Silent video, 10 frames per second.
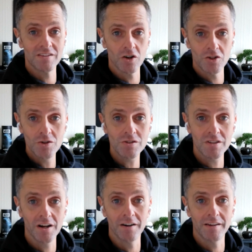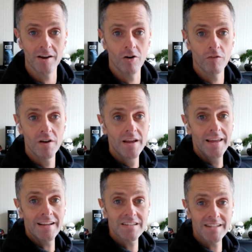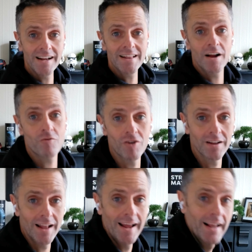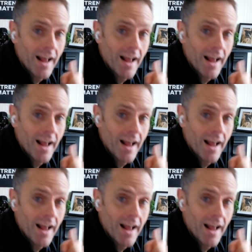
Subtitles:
got used to the idea of extending that front leg